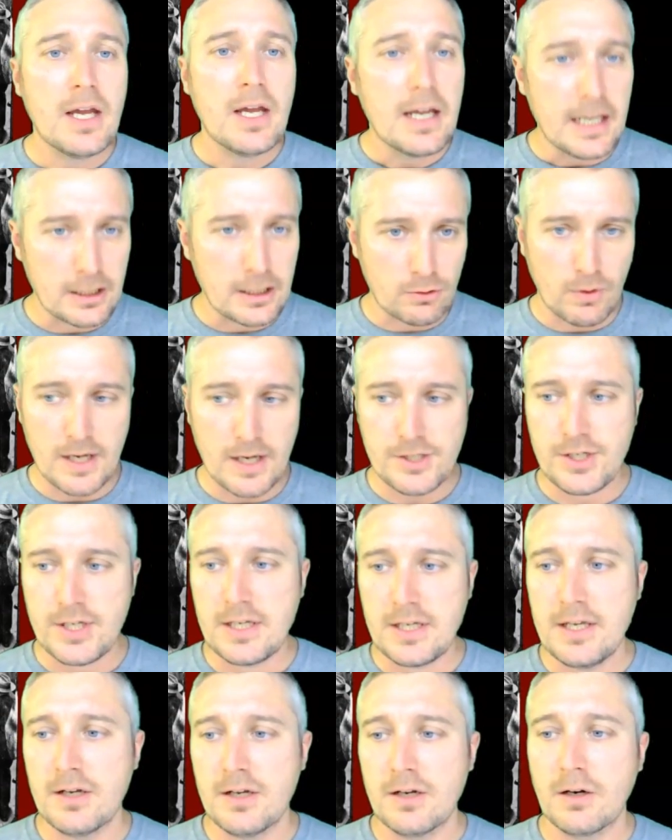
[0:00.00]

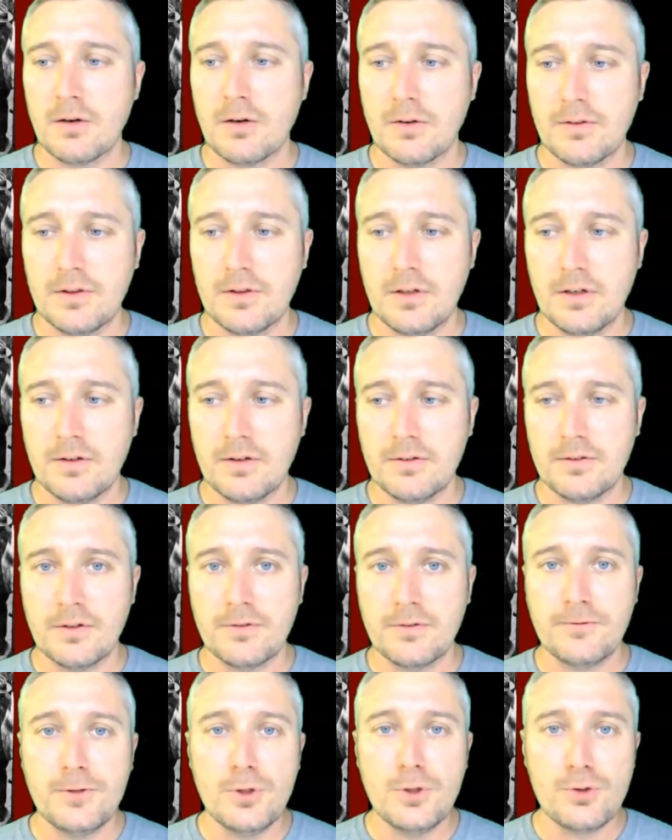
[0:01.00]
Interesting here, the
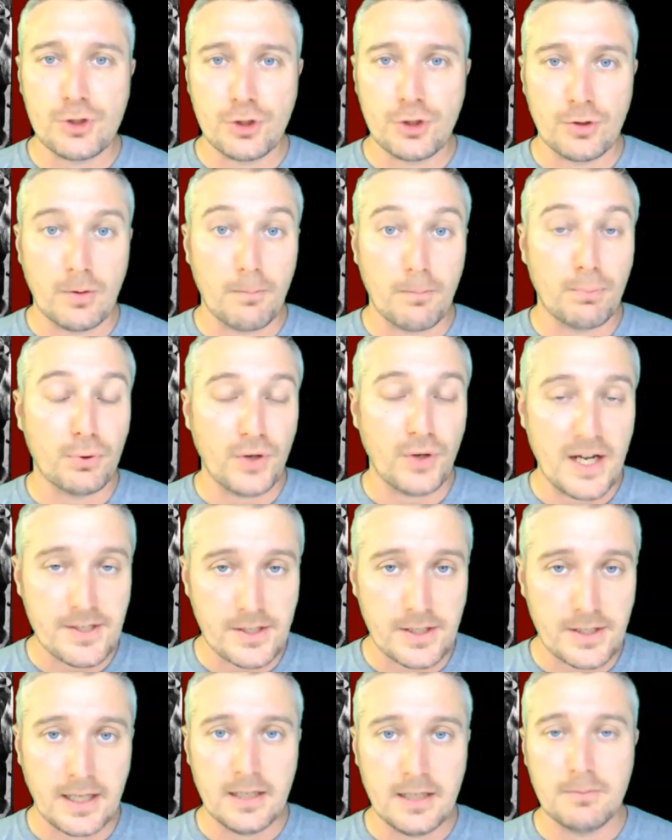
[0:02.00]
future
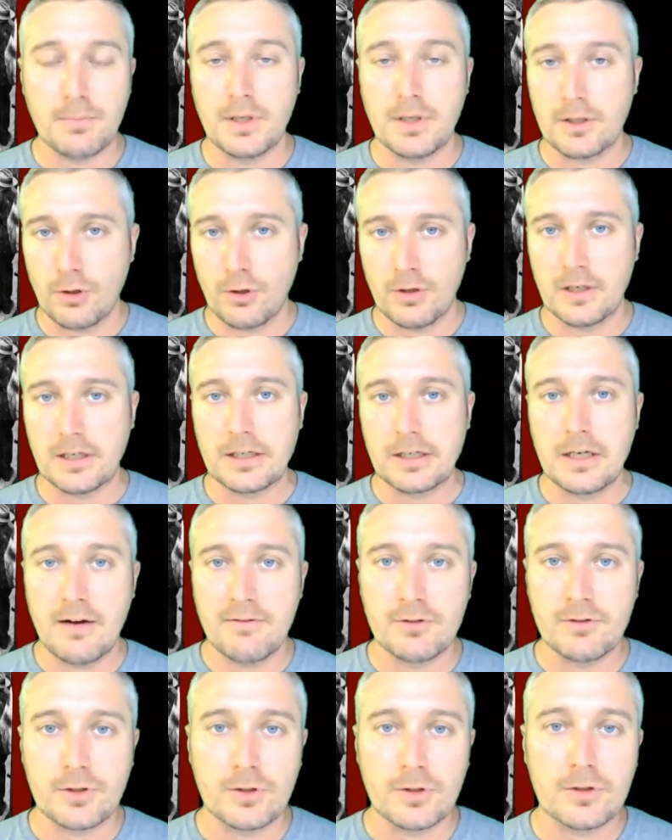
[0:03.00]
president, but current
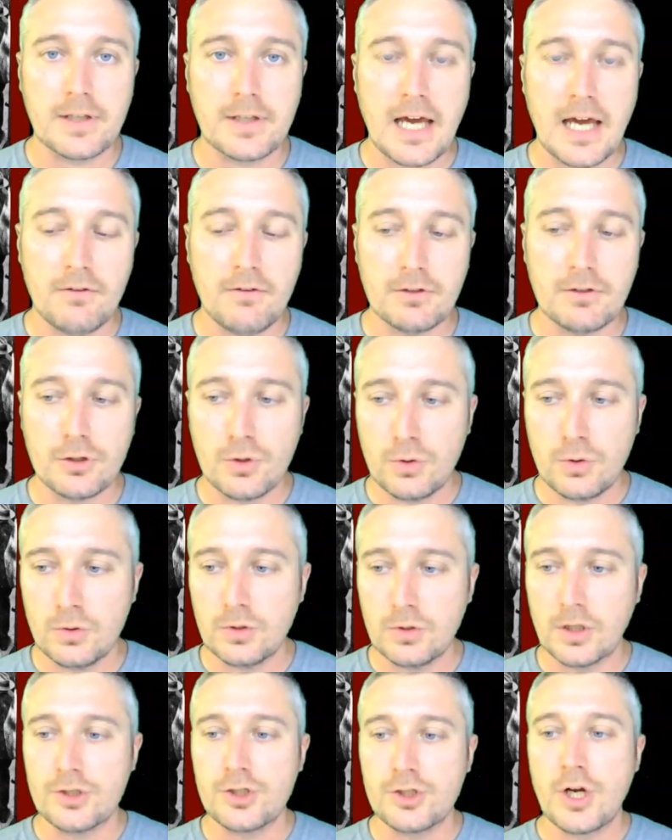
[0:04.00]
governor, Calvin
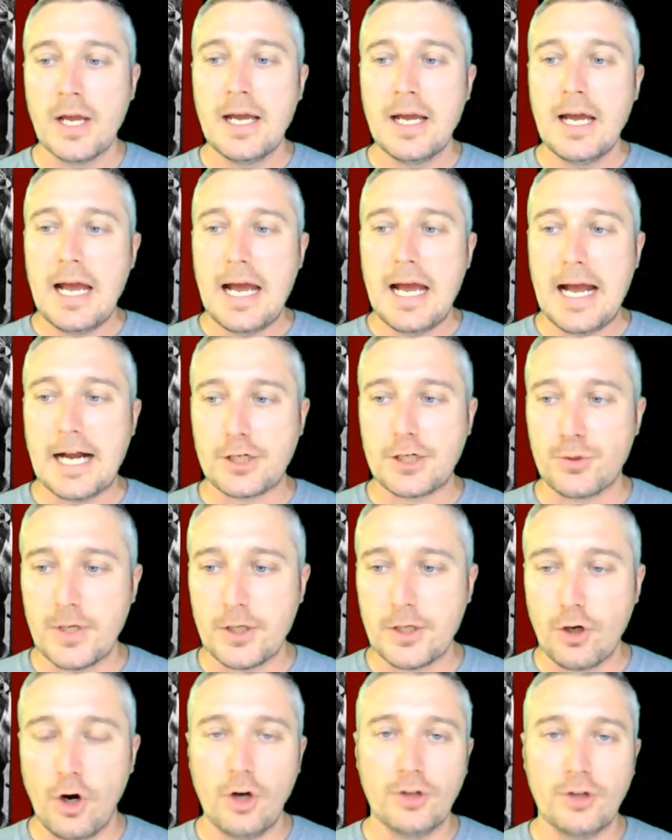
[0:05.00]
Coolidge, actually
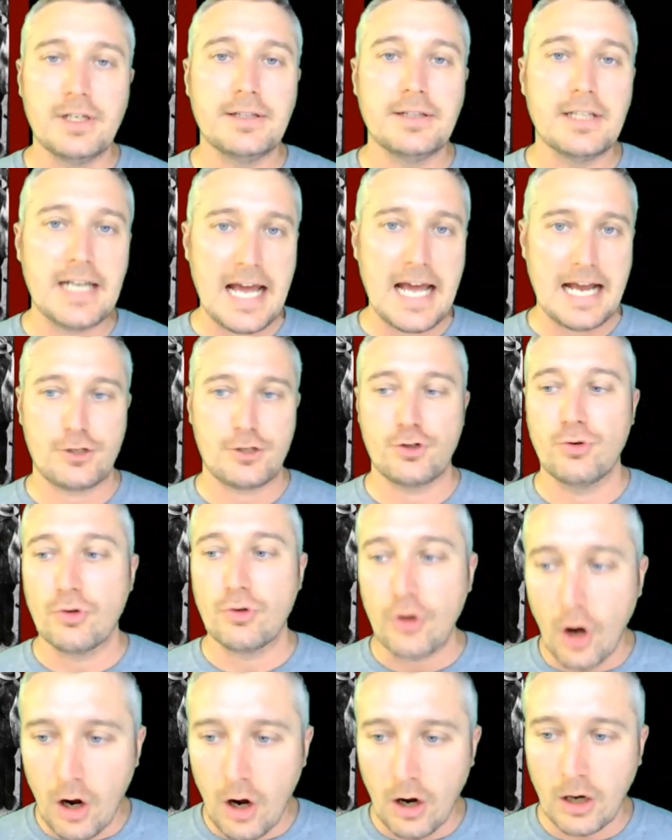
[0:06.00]
called in the National
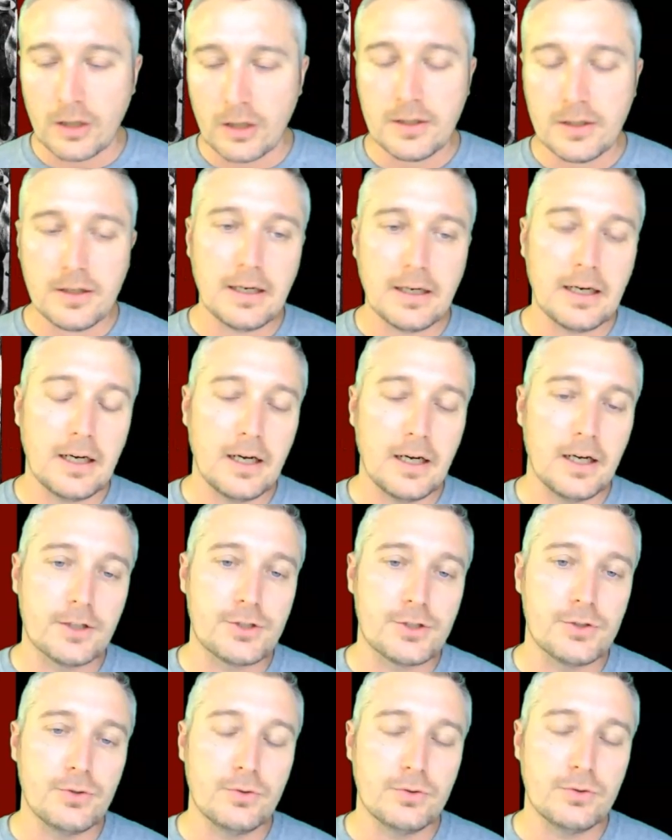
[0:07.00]
Guard
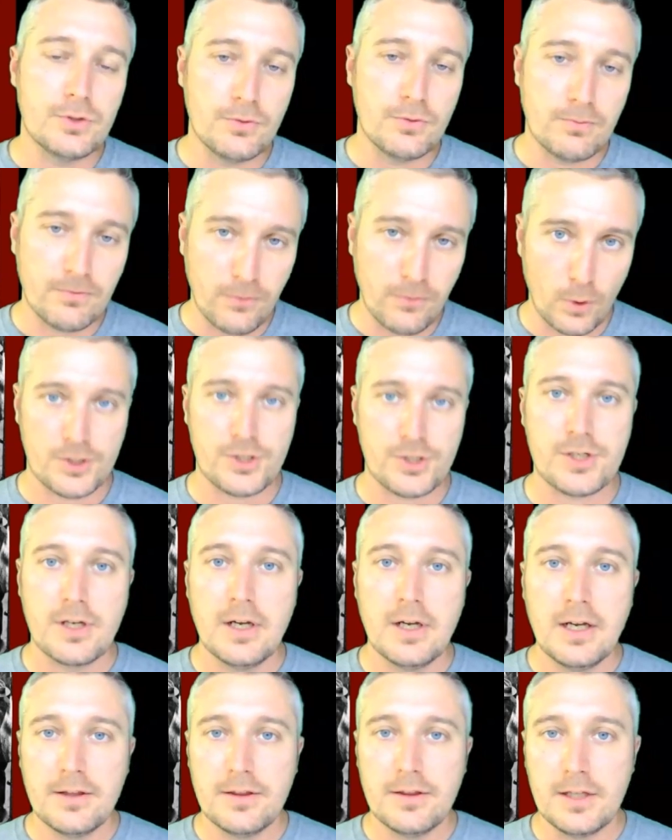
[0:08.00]
to force
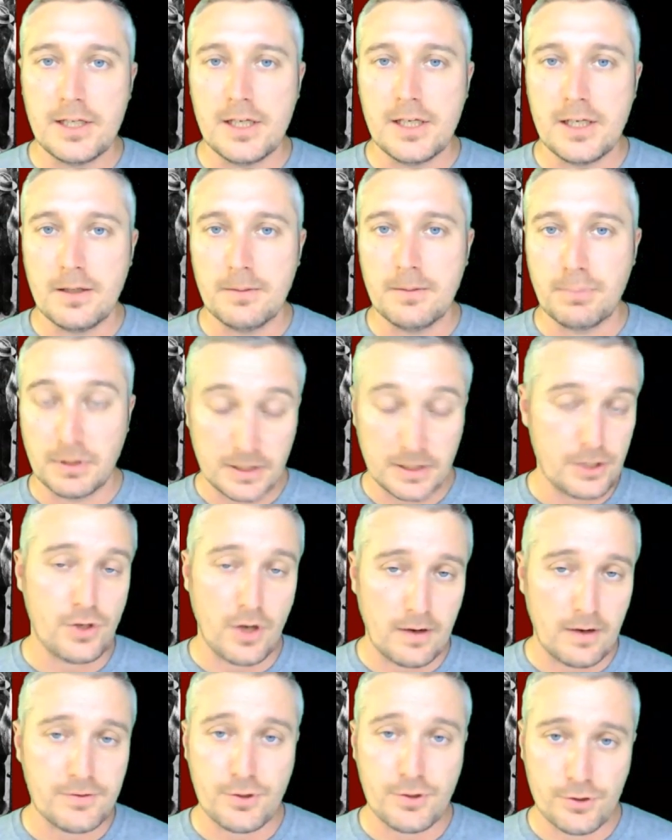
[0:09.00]
the police
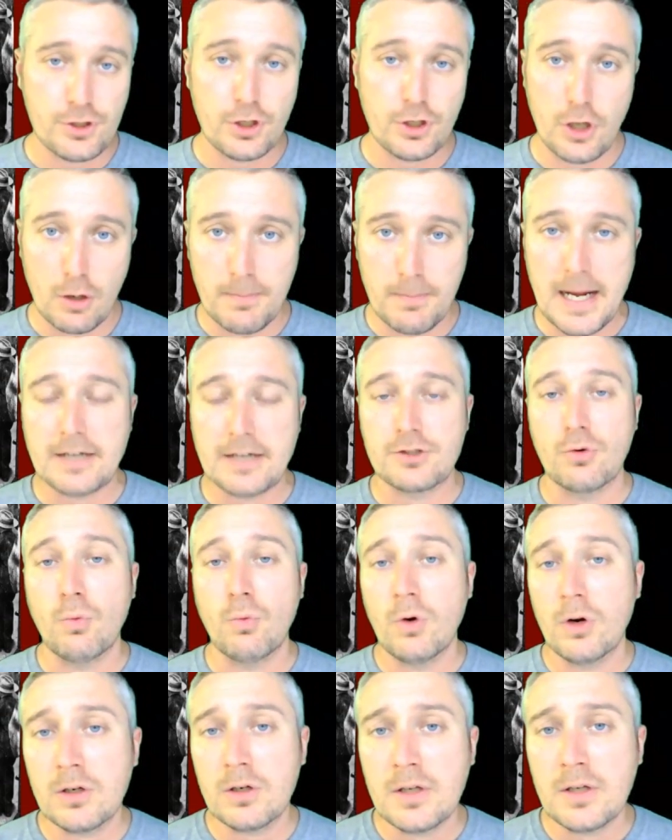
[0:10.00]
officers to go back to
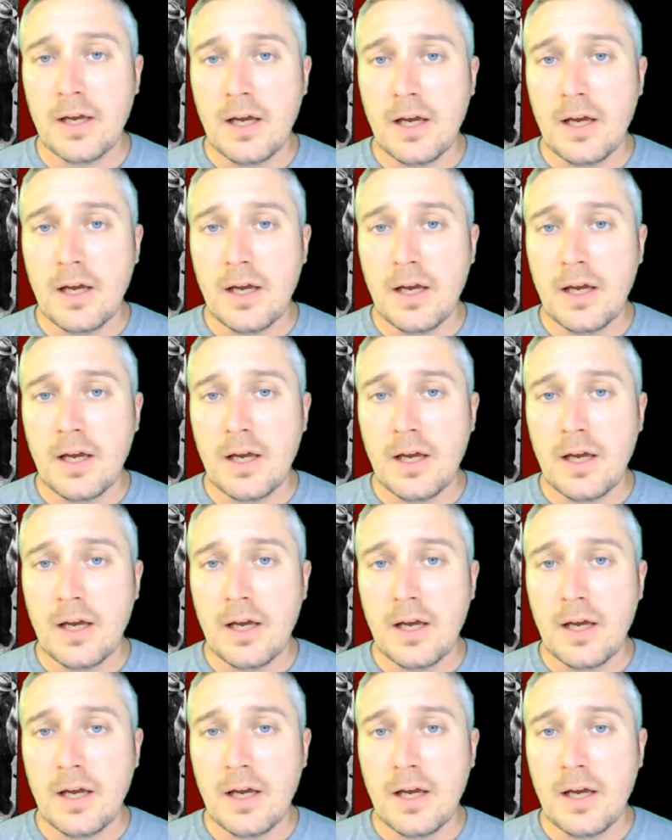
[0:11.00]
work.